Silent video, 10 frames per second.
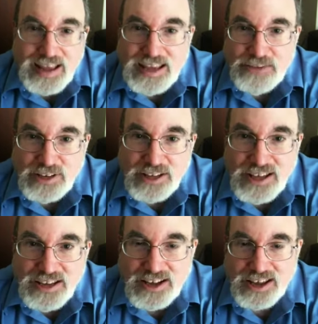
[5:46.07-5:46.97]
even
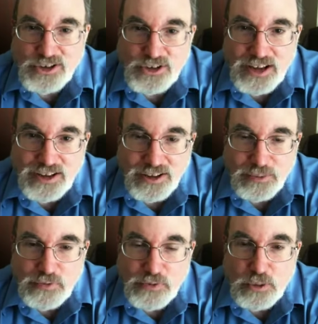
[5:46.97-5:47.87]
king to h8
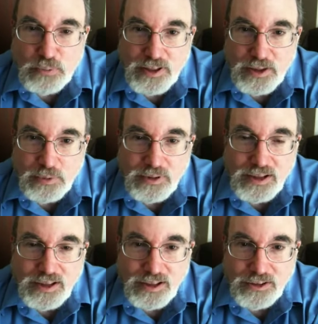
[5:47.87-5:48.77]
can be very playable
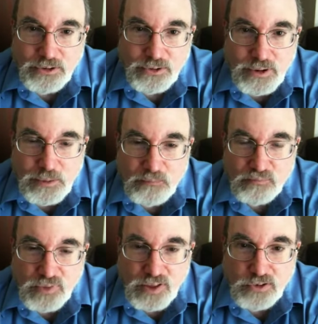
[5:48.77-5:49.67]
under
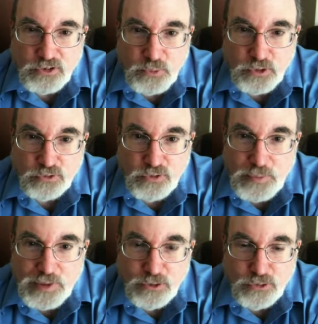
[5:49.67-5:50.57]
some
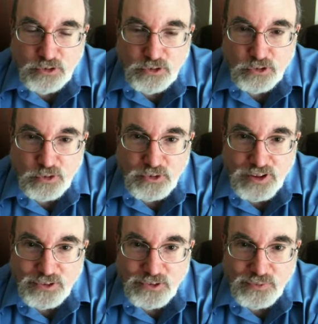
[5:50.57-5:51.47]
extreme and interesting
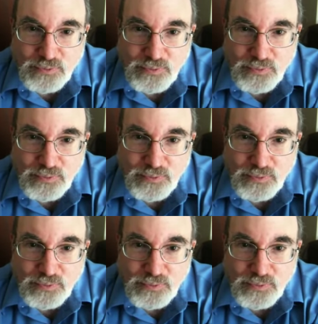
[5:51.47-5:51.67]
circumstances.